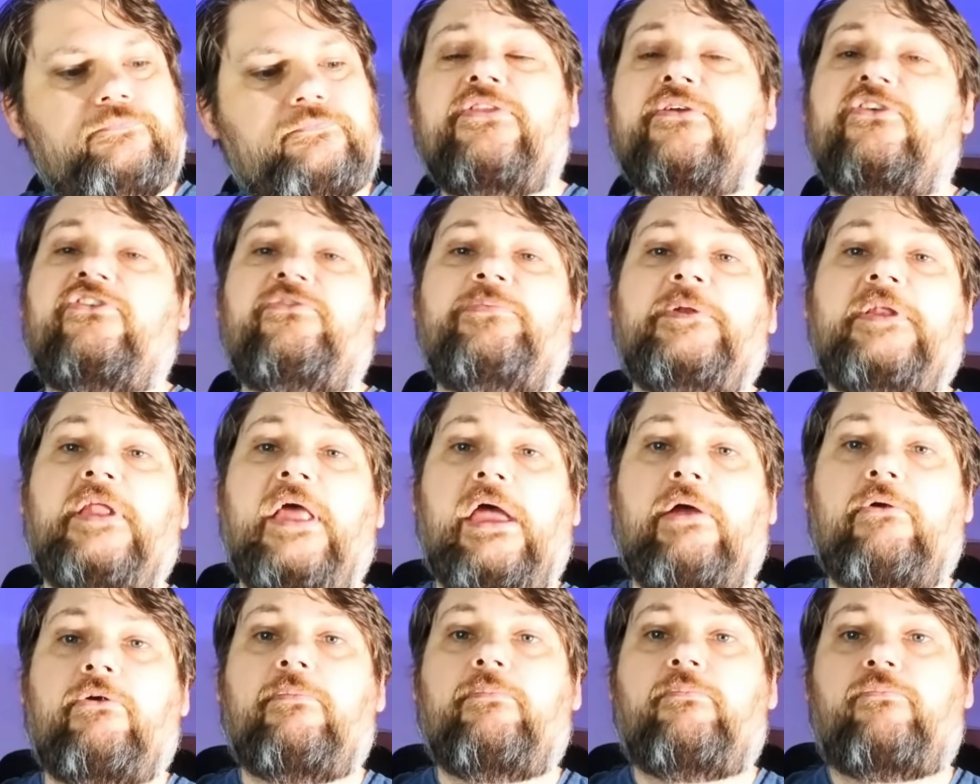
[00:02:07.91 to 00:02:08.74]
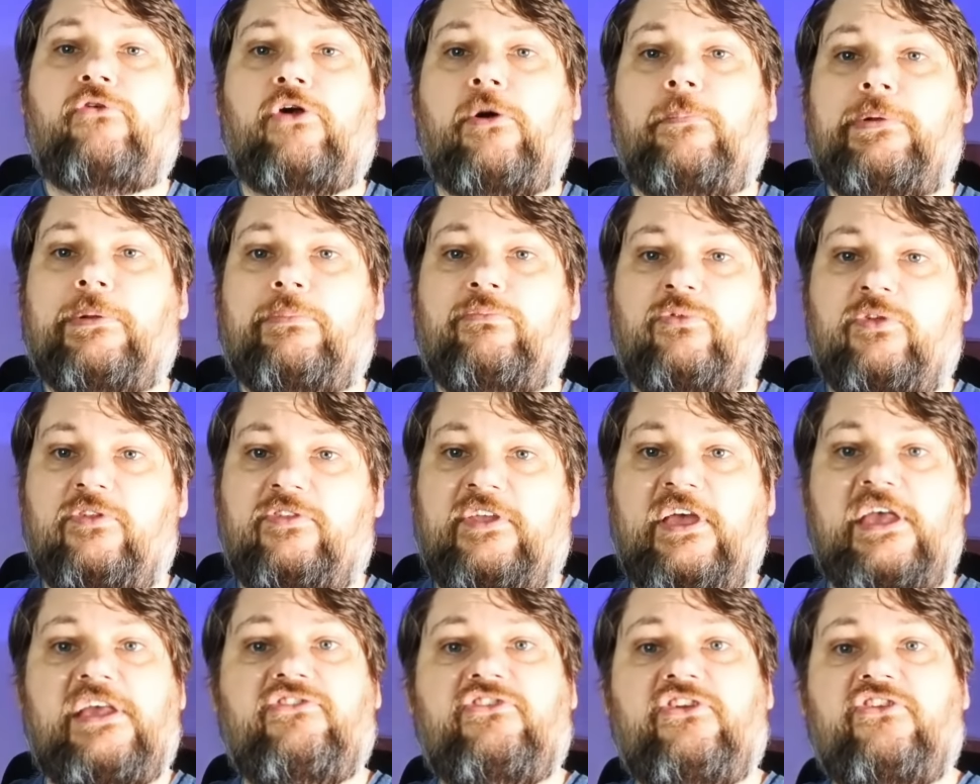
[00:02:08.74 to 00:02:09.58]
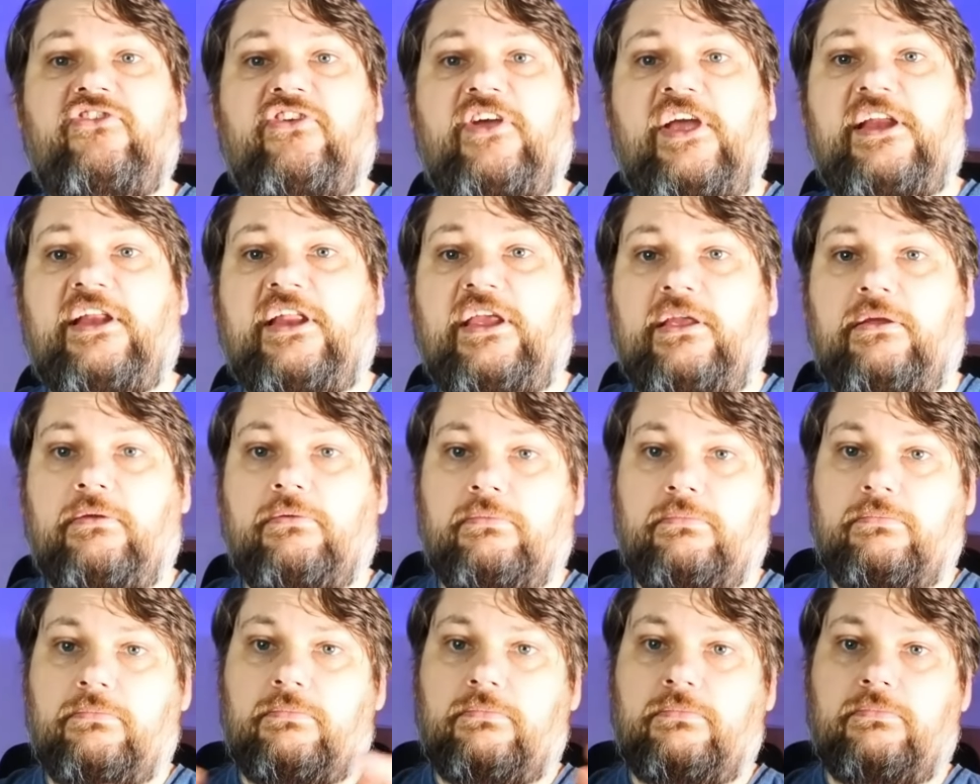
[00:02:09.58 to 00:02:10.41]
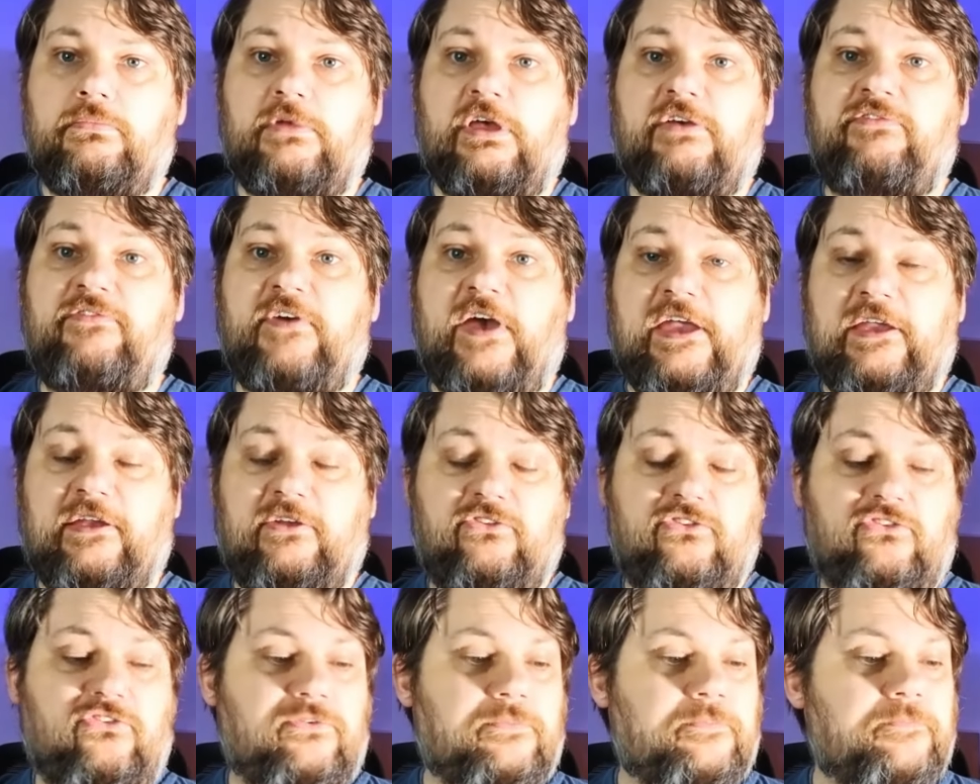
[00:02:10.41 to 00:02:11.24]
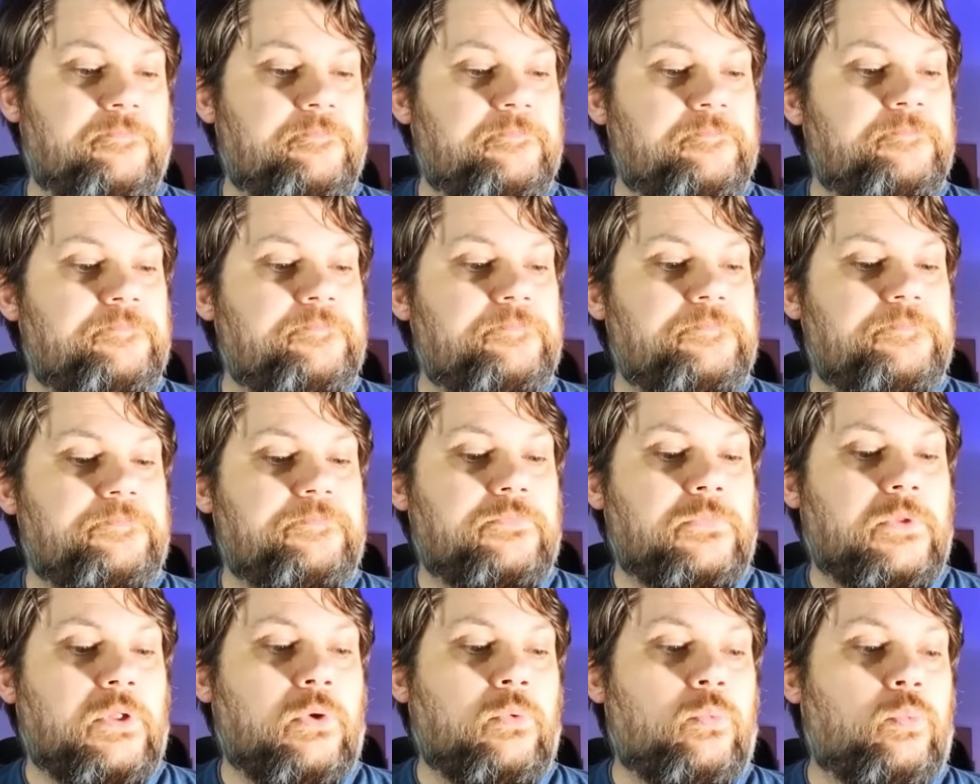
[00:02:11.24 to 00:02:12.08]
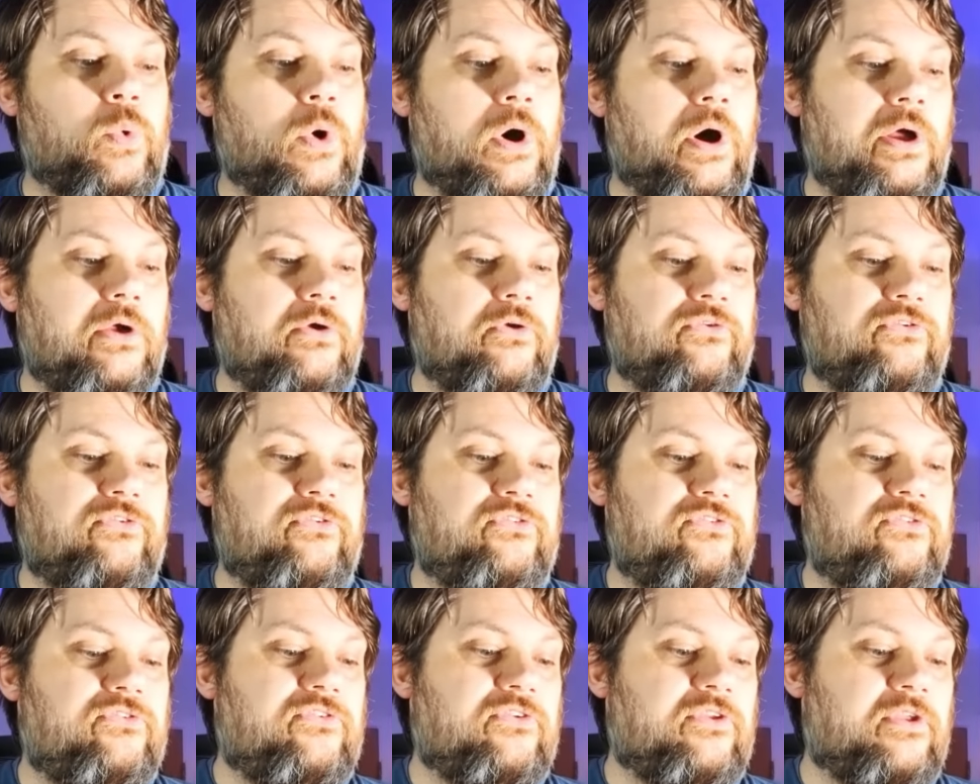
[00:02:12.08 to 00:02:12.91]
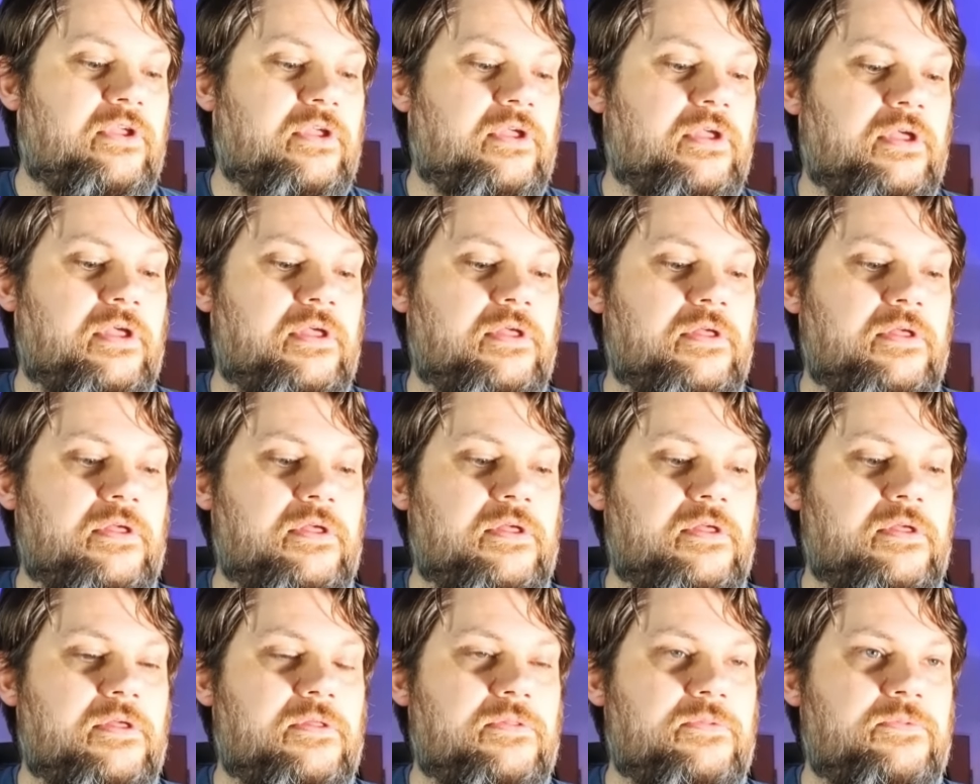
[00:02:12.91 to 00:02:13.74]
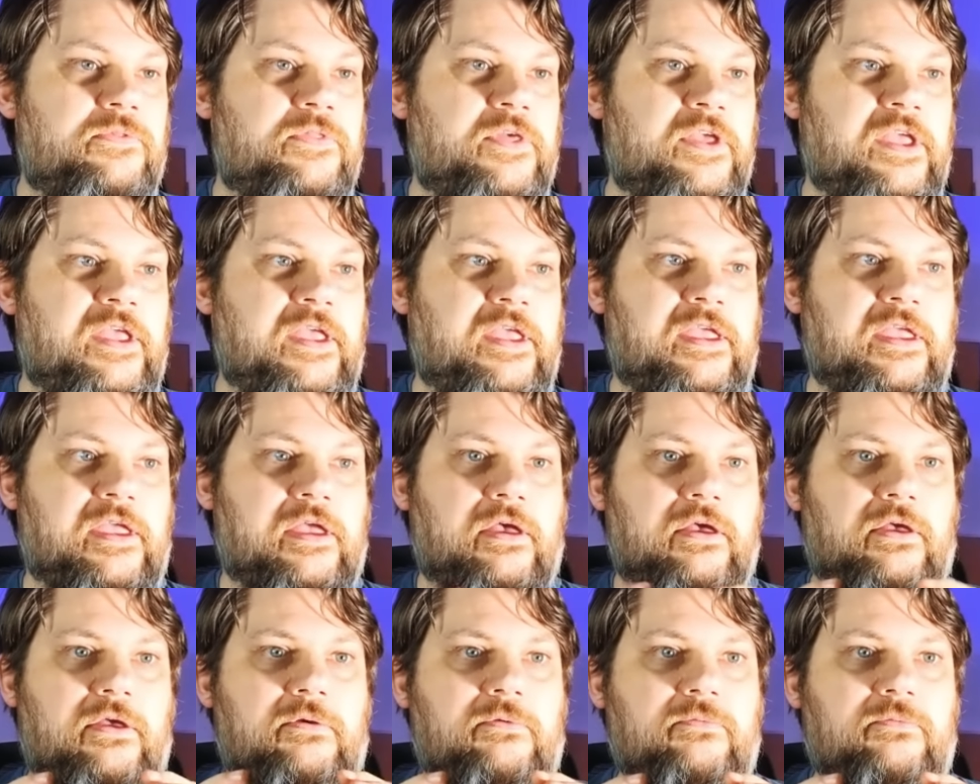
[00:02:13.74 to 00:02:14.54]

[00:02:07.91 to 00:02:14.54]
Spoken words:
There are some inherent problems with daisy chaining effects. Whilst the